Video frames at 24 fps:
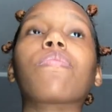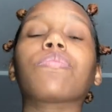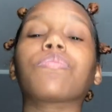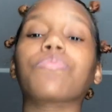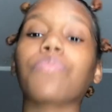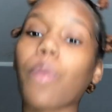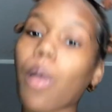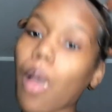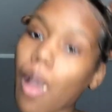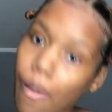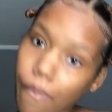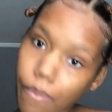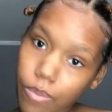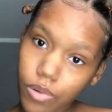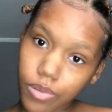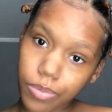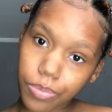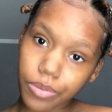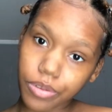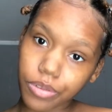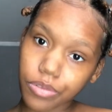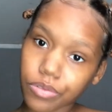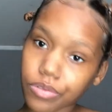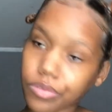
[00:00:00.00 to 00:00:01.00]
I have more
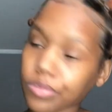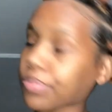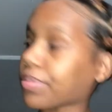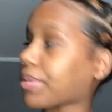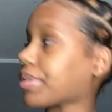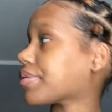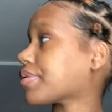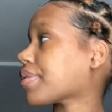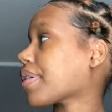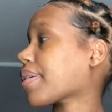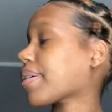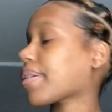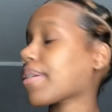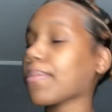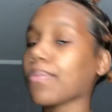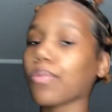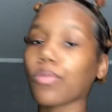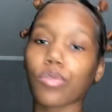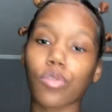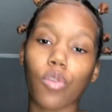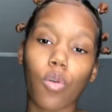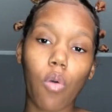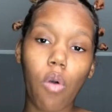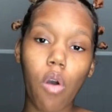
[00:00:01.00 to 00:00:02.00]
pictures, but it's hanging up on
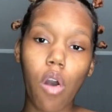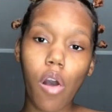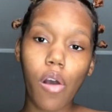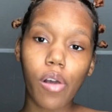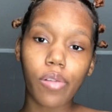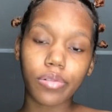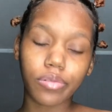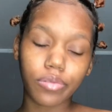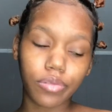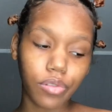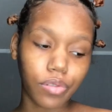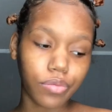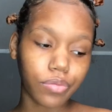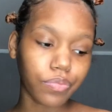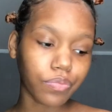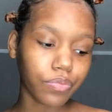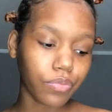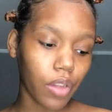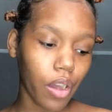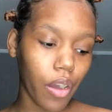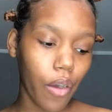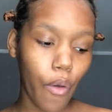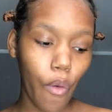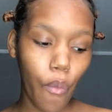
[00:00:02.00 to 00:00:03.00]
the wall, so
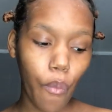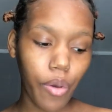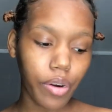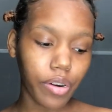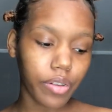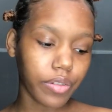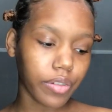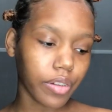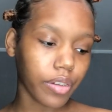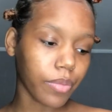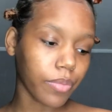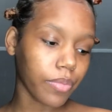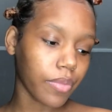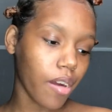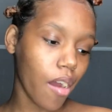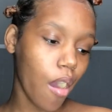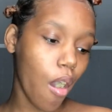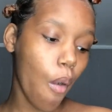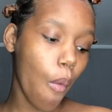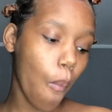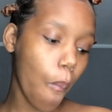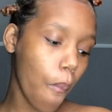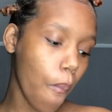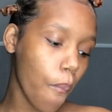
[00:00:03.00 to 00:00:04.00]
I don't want to take them
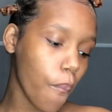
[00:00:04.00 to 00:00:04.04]
down.